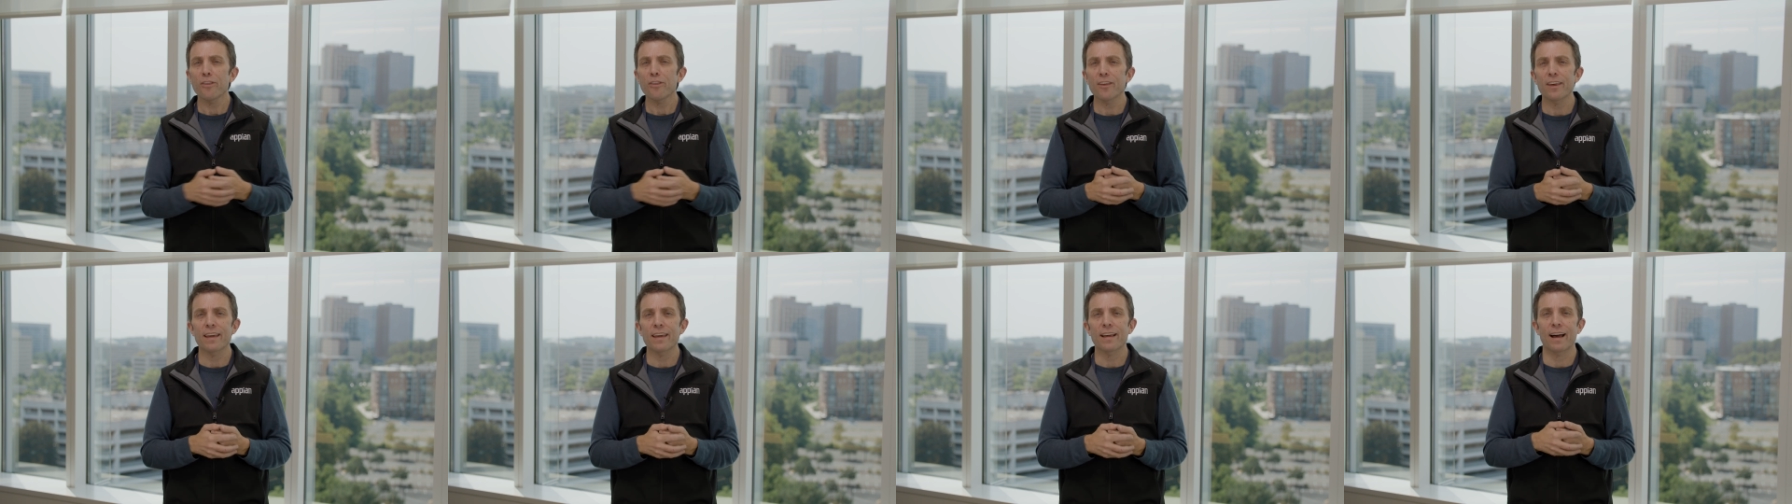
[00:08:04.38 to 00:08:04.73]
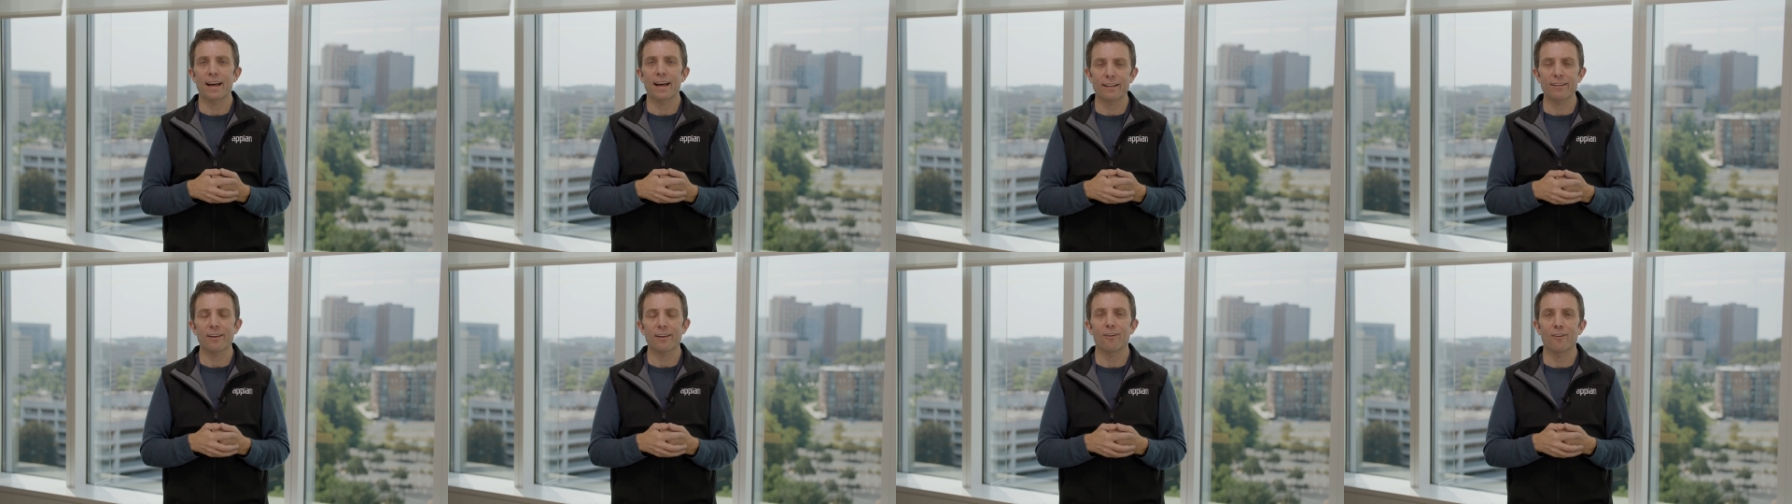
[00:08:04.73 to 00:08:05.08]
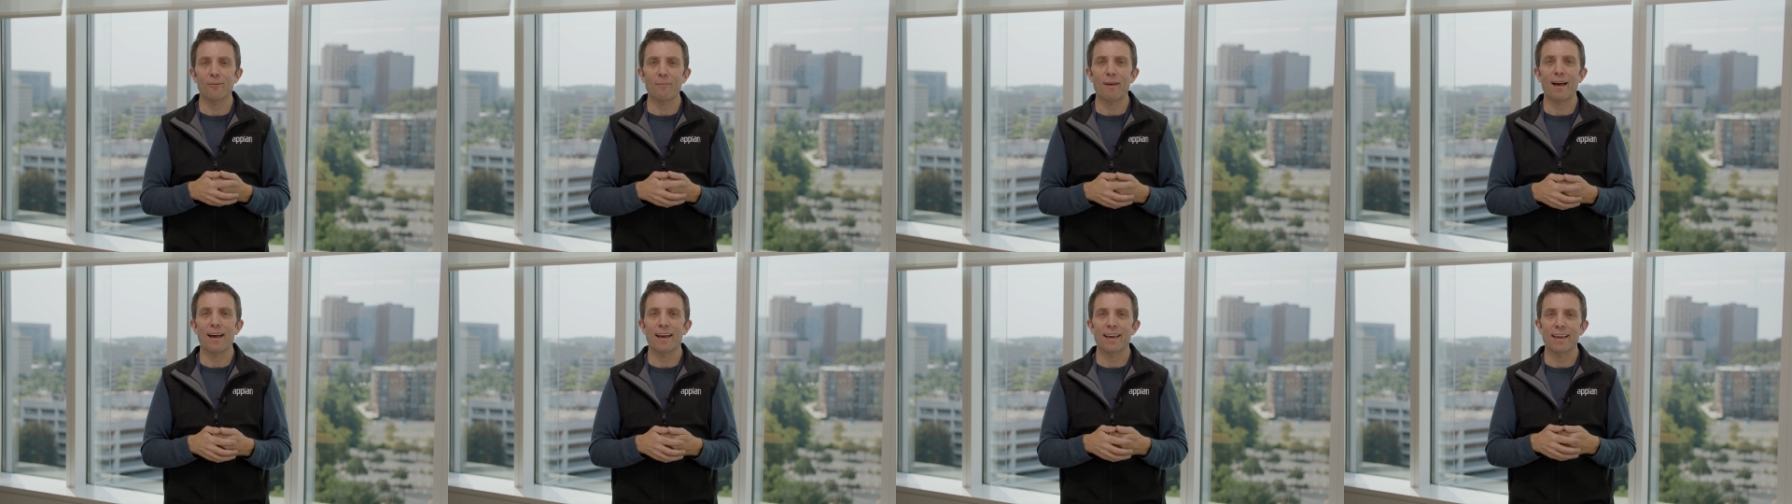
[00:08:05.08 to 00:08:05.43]
thing I
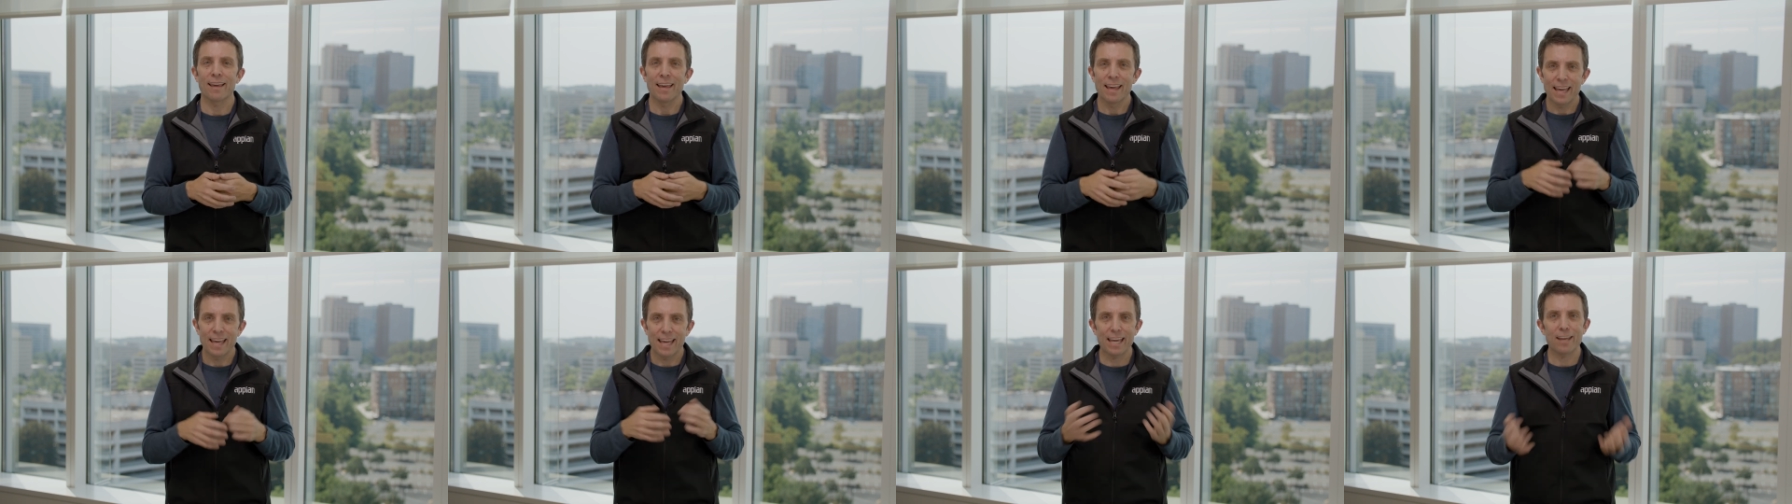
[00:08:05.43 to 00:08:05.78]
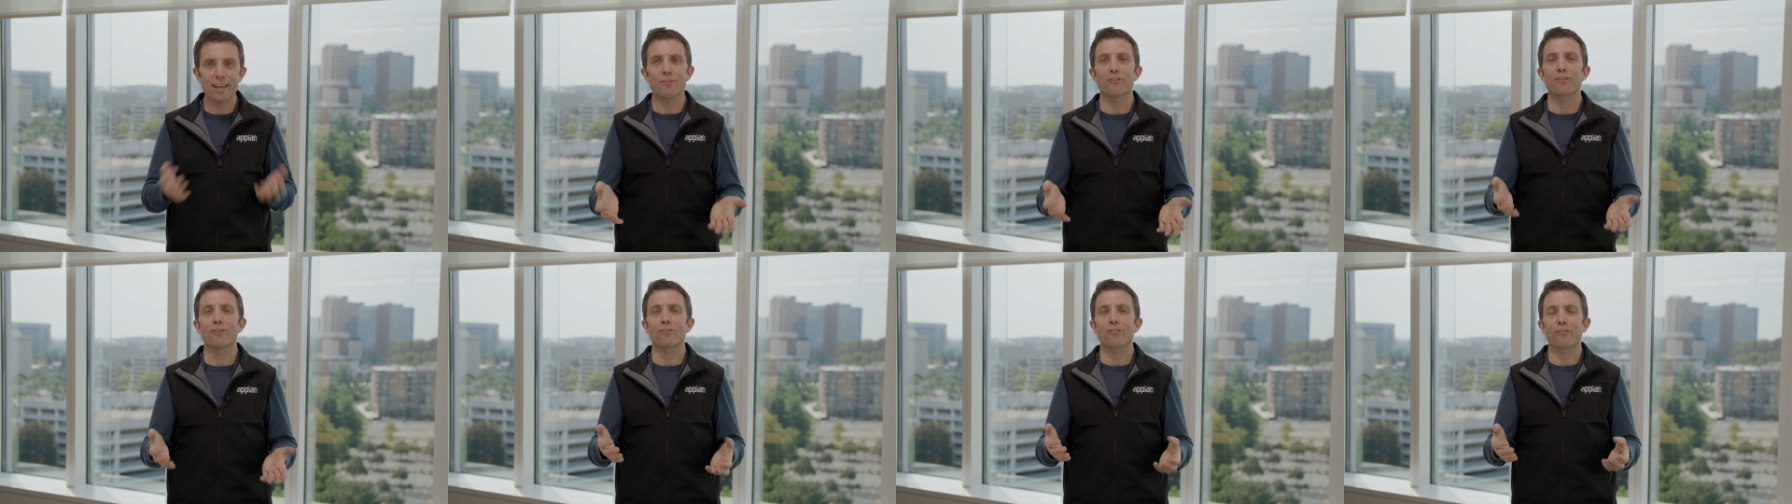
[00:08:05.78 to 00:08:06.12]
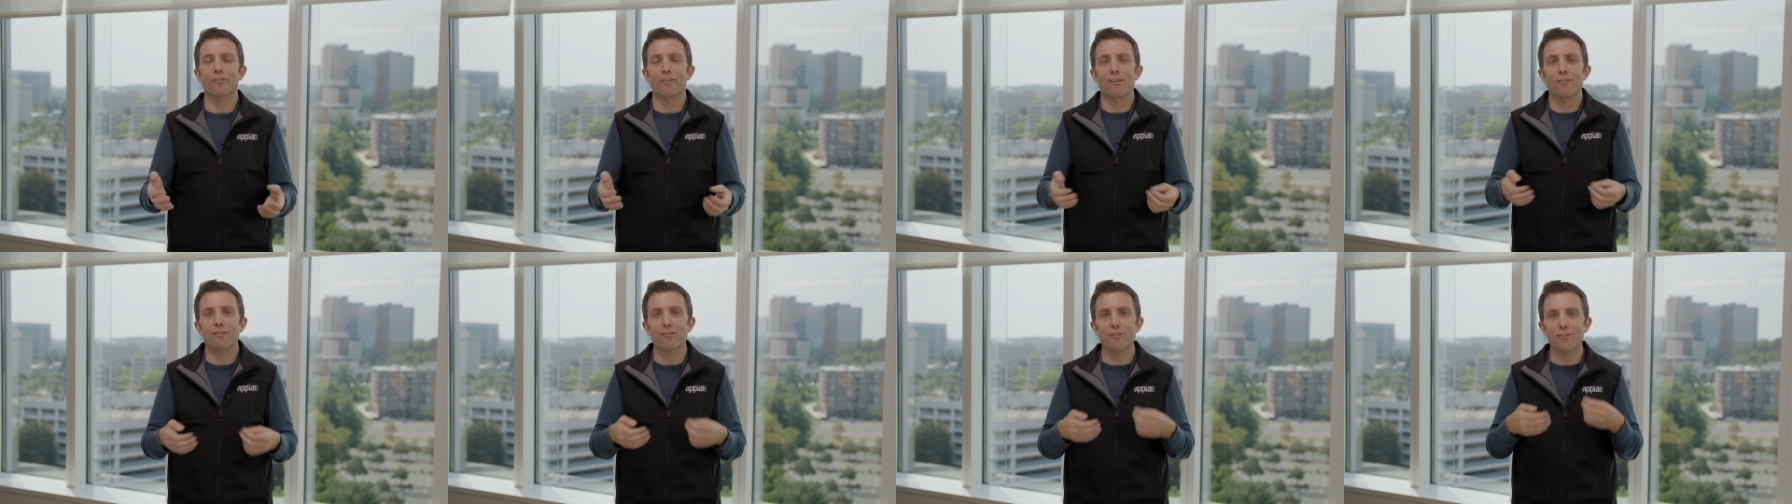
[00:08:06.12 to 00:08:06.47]
tell my end
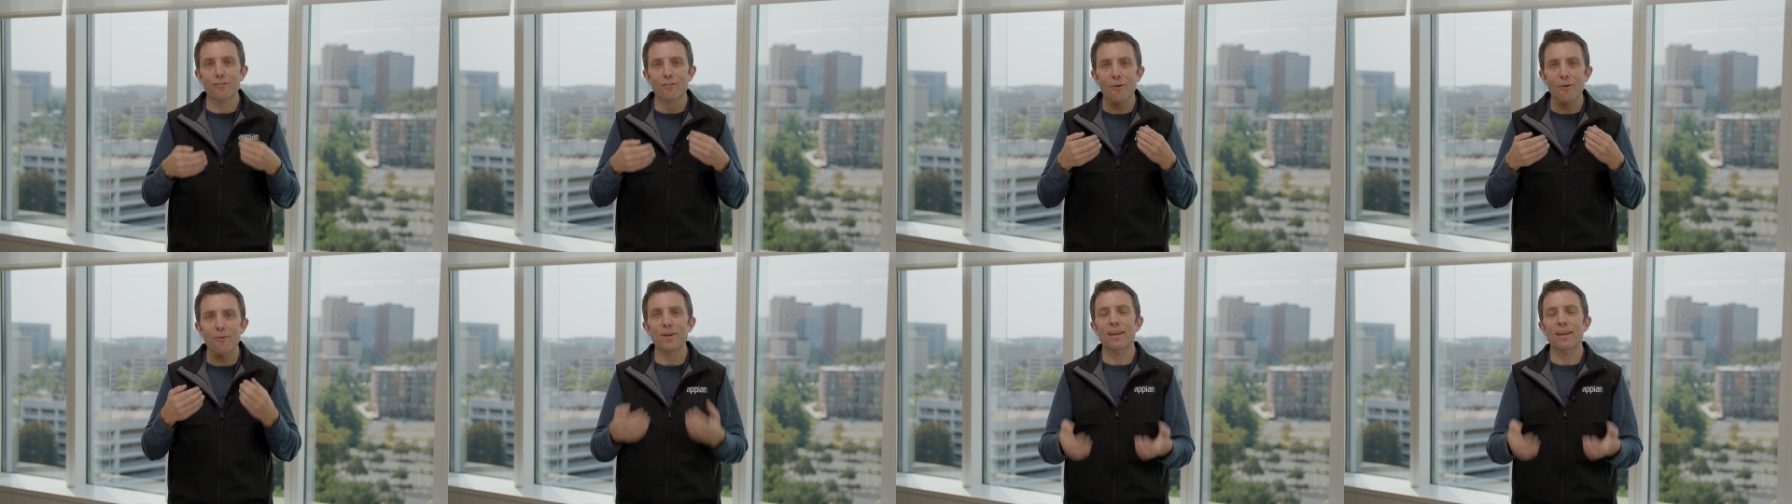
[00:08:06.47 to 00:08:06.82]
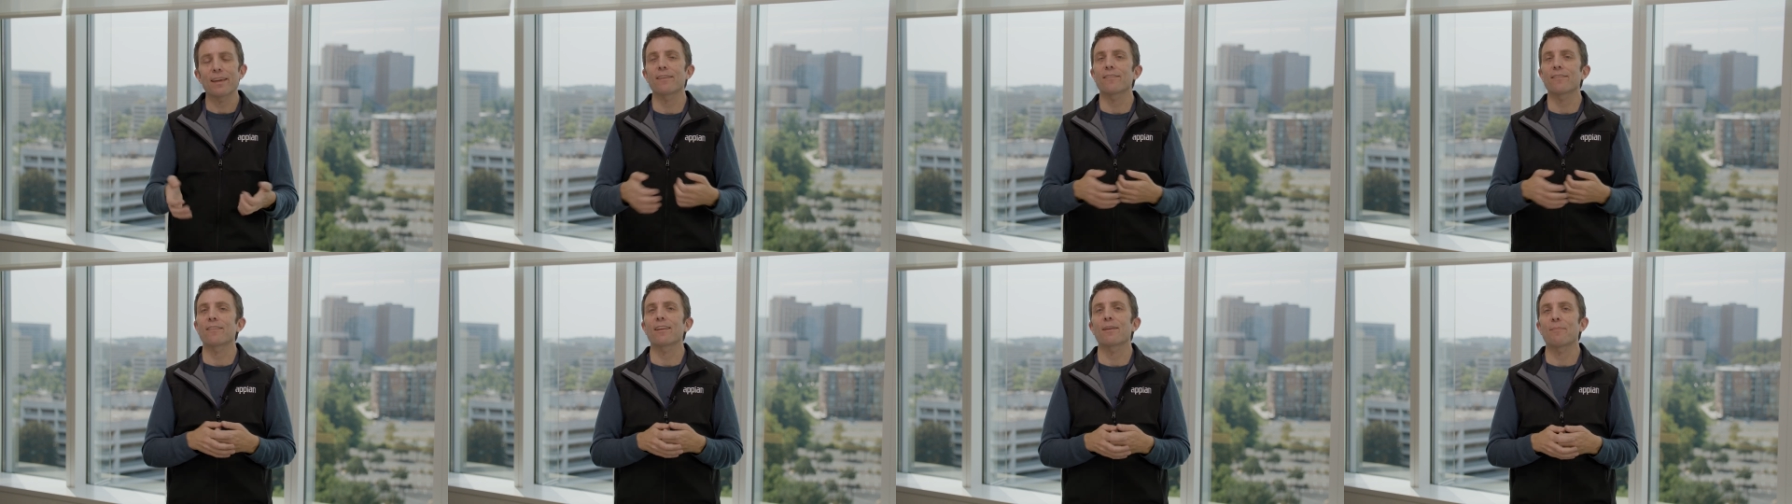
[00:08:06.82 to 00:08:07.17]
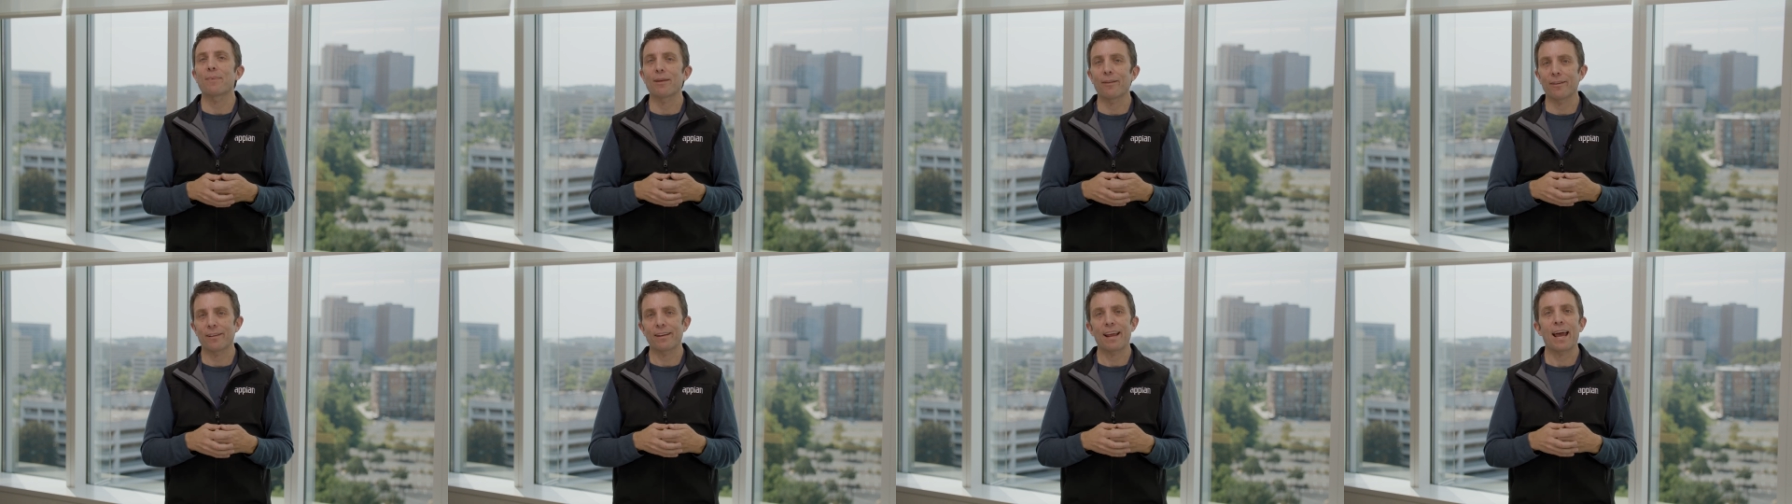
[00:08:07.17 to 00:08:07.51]
users, it's so easy to
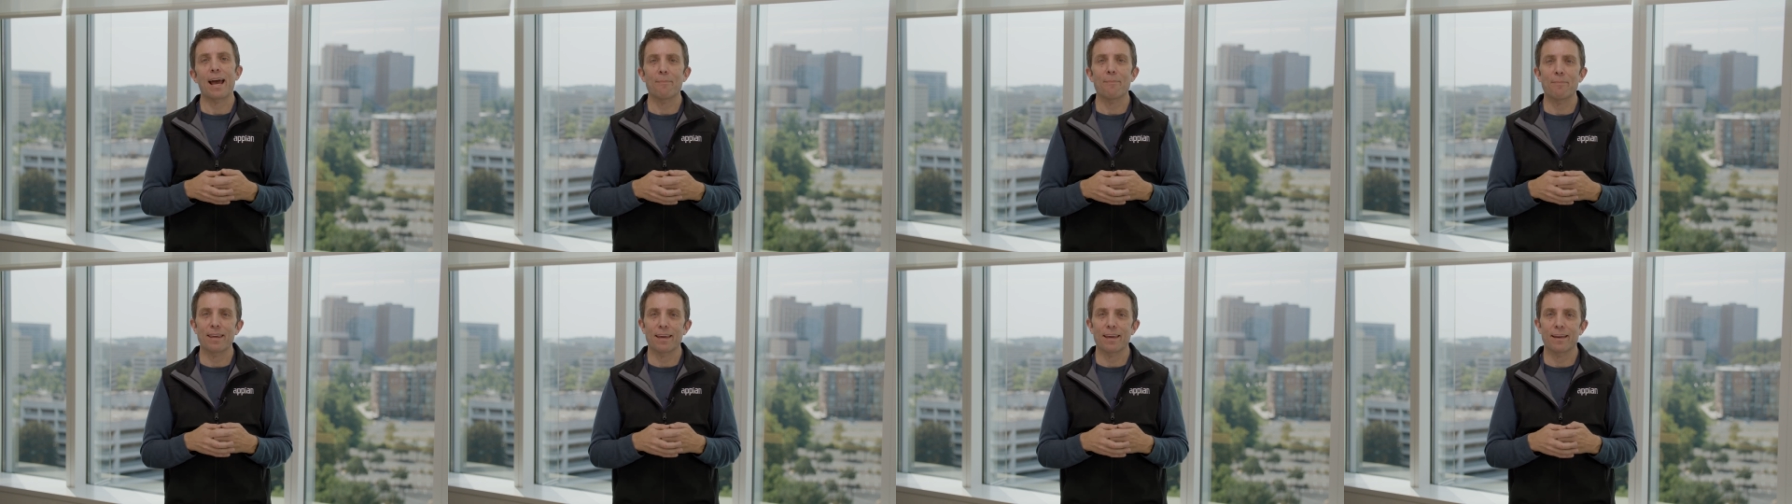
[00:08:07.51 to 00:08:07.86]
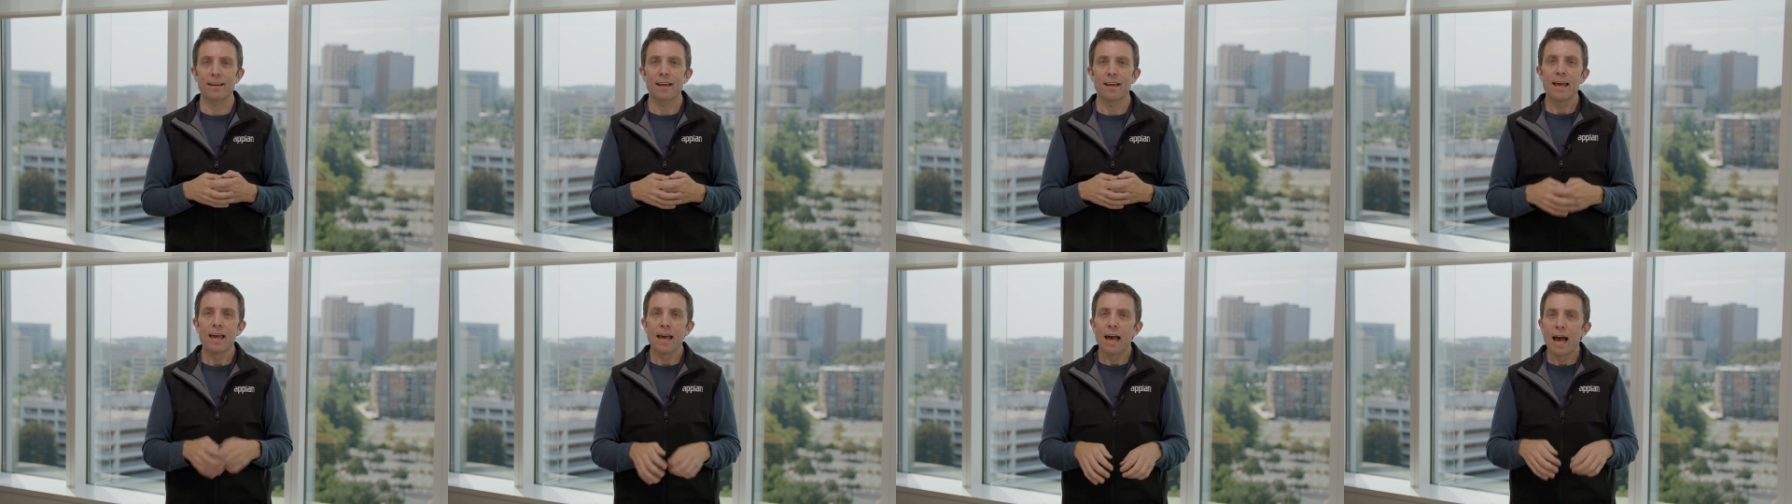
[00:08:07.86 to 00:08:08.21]
build an Appian.